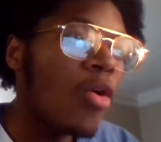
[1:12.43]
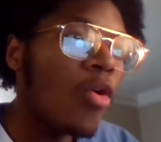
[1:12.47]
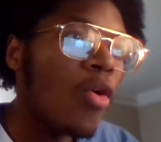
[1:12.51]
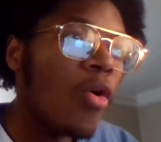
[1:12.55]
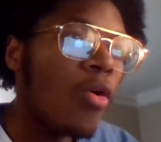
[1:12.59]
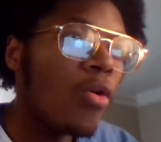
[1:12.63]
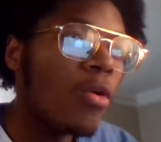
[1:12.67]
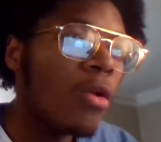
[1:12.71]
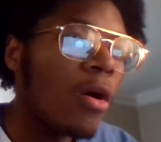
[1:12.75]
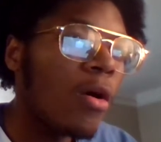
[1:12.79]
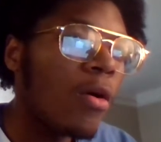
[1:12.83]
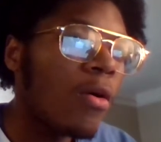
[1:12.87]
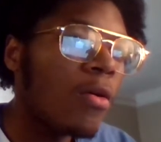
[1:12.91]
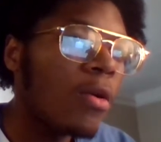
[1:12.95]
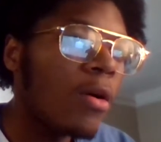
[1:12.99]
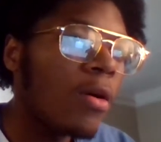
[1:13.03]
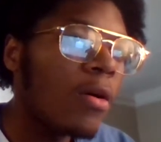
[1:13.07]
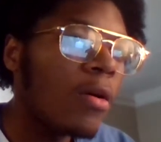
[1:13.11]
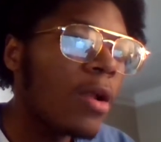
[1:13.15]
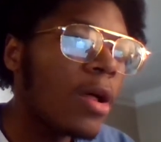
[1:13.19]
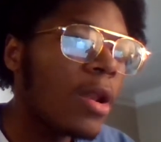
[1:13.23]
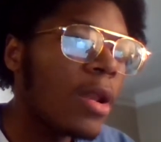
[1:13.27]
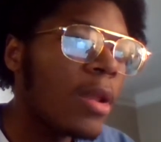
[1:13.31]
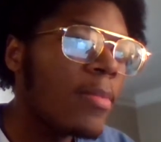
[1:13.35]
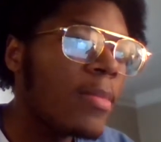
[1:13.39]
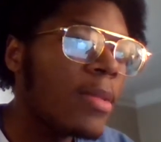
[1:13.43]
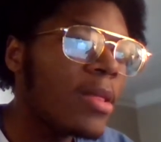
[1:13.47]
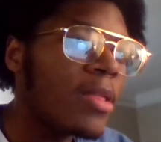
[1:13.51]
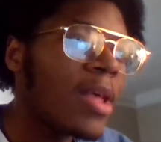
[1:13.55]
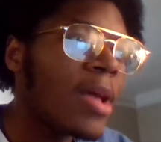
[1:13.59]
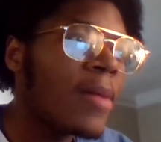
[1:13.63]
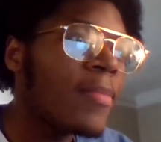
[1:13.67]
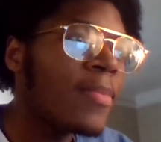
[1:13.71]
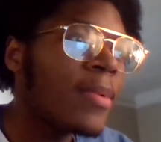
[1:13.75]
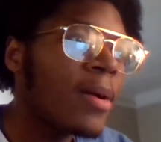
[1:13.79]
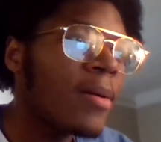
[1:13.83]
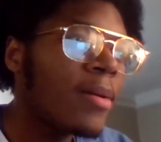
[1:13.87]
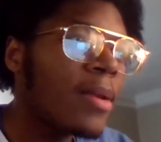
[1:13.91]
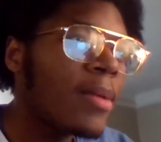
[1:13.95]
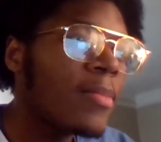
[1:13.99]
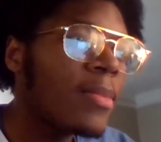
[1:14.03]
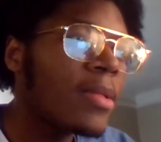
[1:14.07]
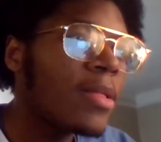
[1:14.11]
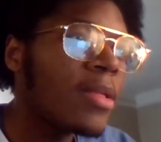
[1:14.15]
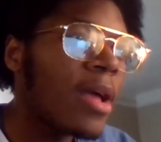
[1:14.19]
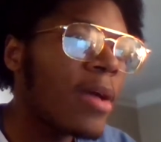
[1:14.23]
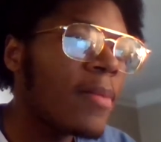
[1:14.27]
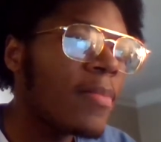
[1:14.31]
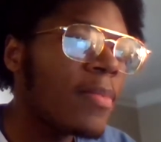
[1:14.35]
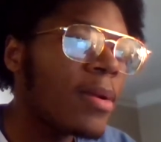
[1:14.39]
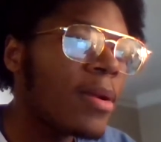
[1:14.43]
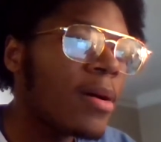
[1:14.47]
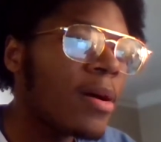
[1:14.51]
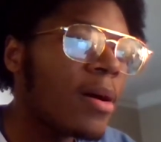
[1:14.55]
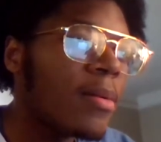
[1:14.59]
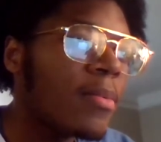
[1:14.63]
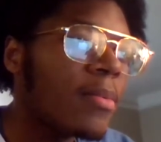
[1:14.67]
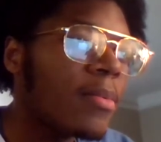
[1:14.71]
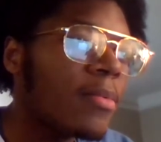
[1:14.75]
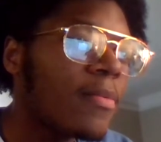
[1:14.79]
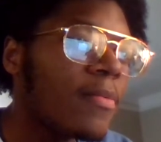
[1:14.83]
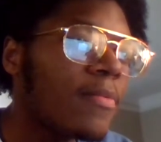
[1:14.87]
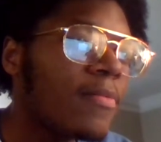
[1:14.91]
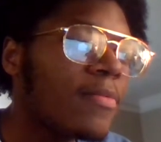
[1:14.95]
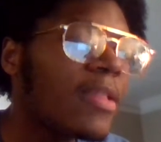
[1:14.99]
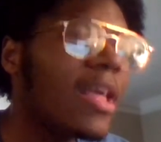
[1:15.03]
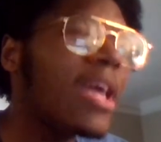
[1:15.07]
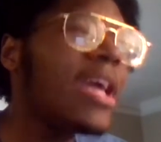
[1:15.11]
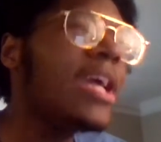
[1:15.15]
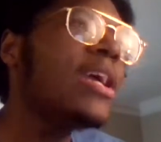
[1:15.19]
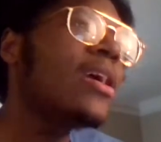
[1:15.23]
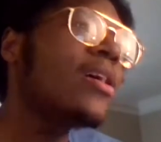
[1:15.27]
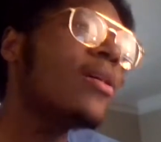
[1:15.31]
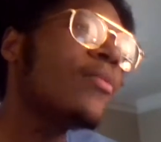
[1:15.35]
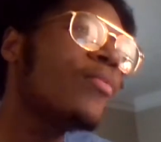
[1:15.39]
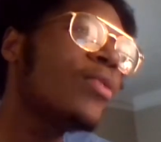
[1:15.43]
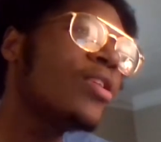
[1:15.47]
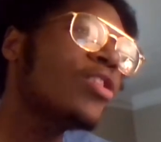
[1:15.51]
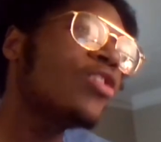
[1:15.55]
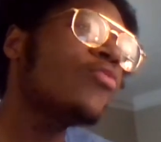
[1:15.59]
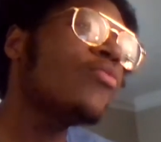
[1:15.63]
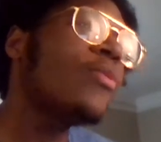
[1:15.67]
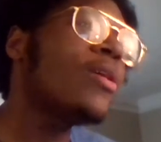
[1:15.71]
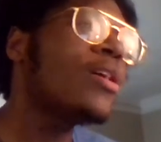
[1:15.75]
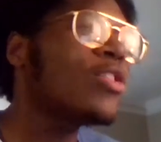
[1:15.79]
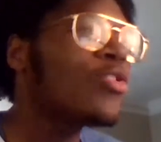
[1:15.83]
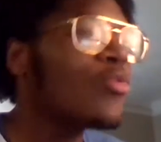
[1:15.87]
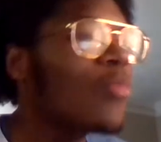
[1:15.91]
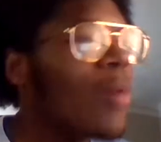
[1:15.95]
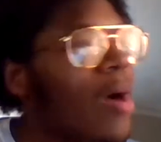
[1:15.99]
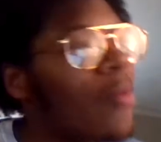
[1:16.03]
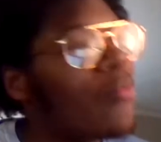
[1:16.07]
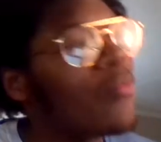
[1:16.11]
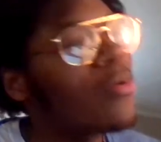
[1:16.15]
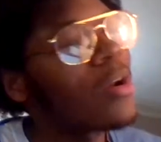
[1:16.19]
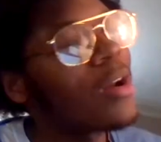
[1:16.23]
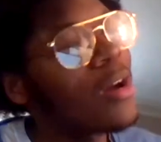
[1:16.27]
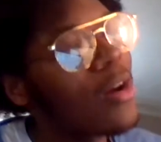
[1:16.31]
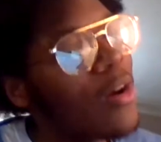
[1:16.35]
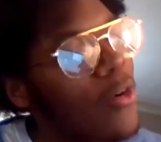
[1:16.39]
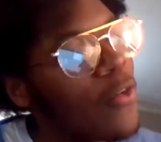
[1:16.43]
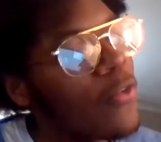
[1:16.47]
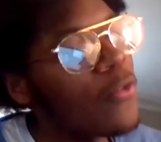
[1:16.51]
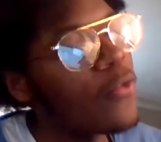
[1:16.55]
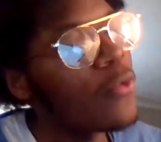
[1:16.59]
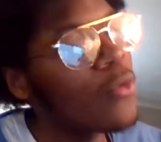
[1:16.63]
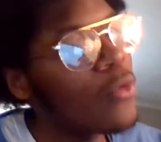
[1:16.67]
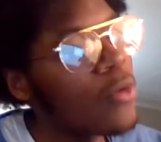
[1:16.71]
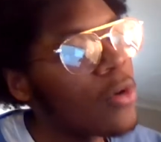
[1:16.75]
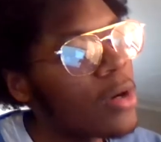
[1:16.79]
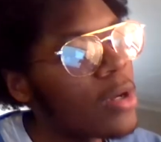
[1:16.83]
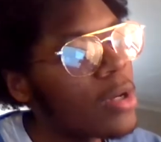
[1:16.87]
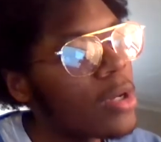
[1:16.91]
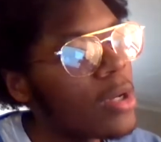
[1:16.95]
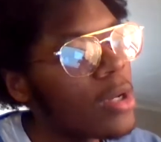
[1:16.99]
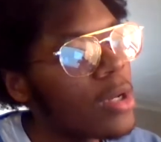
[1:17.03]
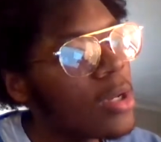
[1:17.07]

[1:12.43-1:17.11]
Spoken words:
Hold on. Let me type it up. Damn, which one do I want to go for?